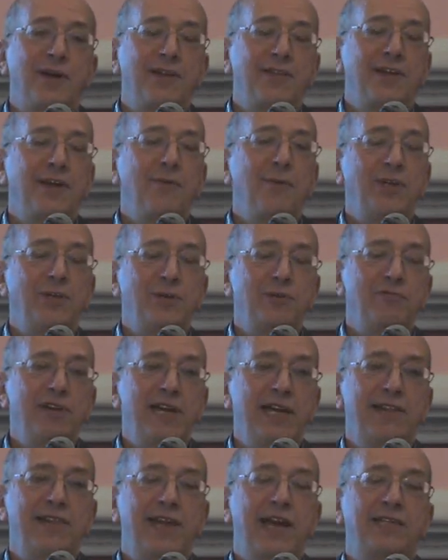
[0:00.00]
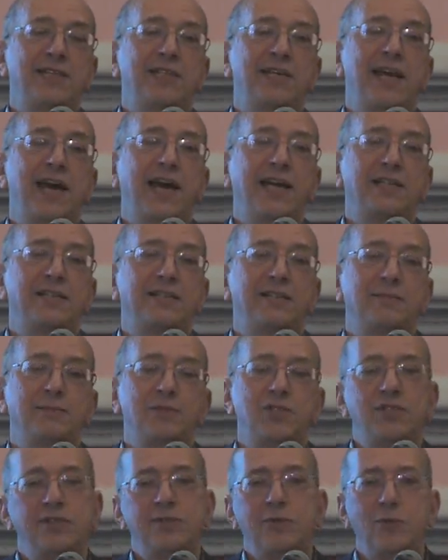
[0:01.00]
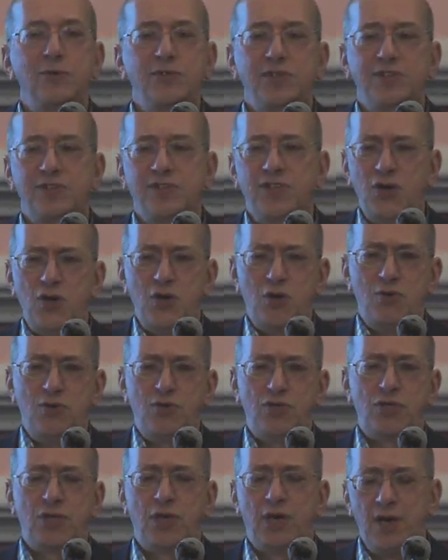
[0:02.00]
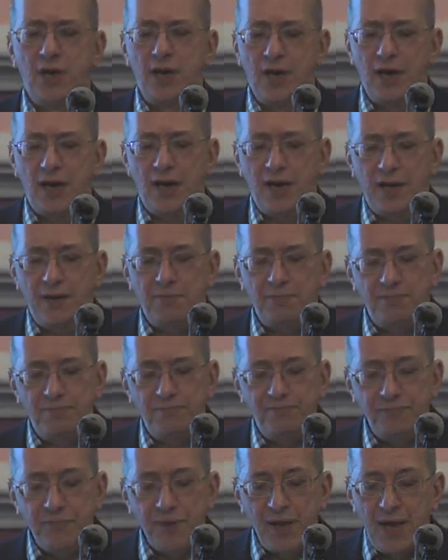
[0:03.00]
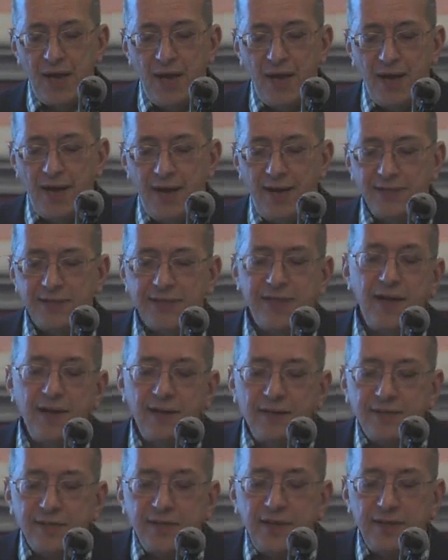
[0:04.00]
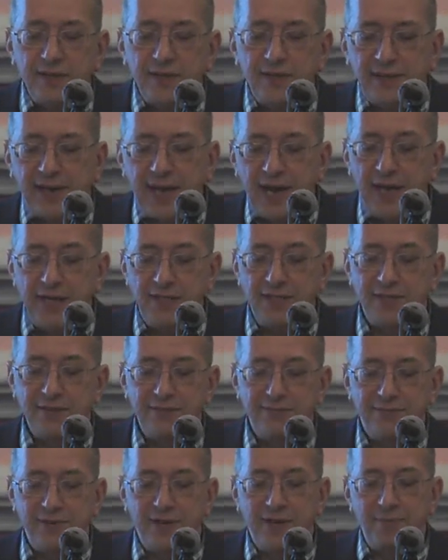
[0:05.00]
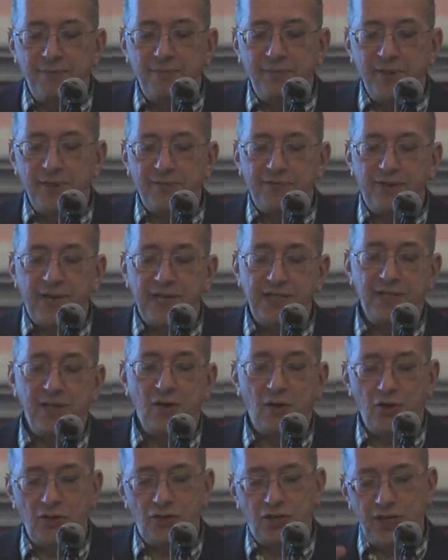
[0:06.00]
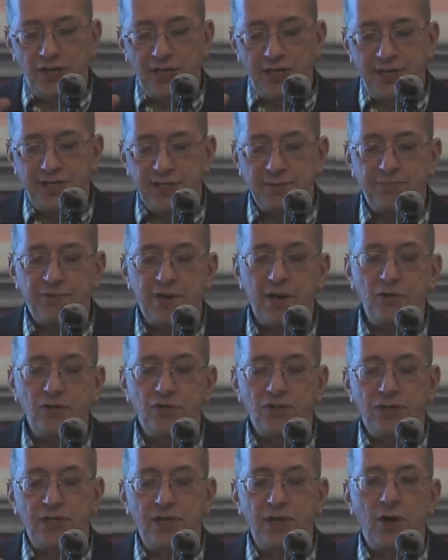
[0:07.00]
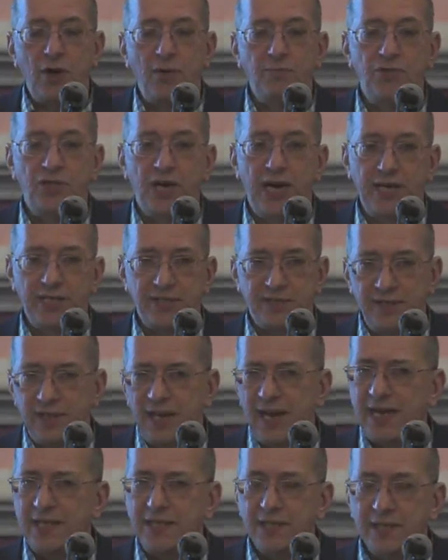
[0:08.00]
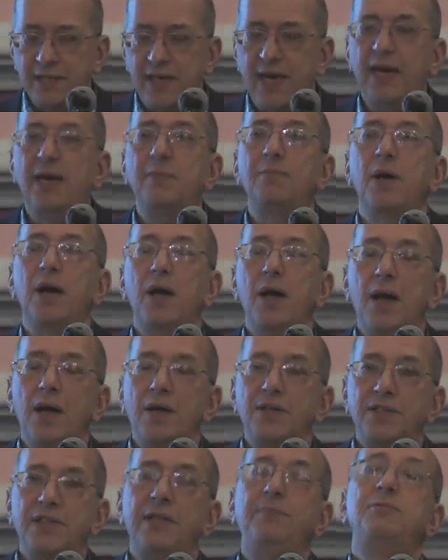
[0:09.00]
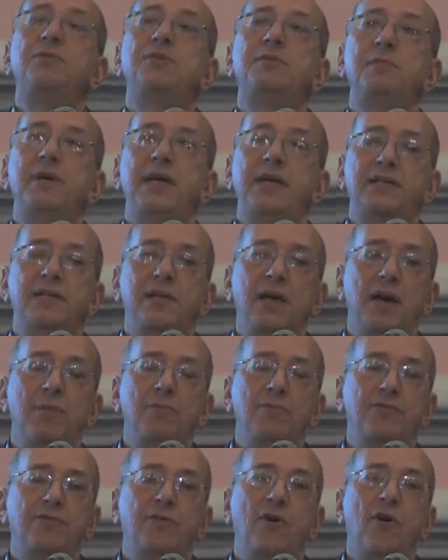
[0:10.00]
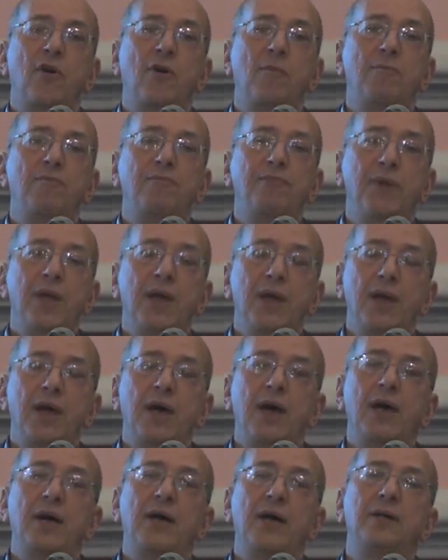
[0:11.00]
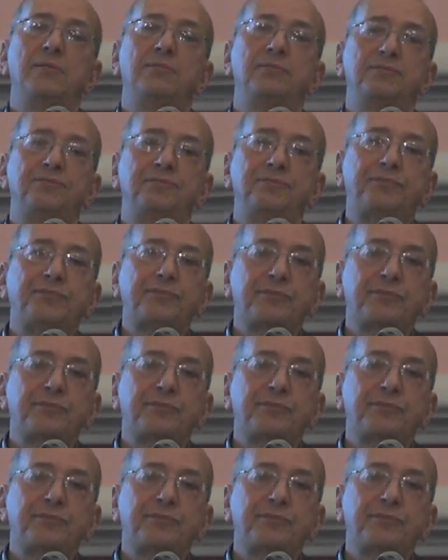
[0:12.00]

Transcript: I think when you read that text, which of course is huge, um, certain kinds of um, phraseology and his approach to the objects and the landscape seem to me to come from um,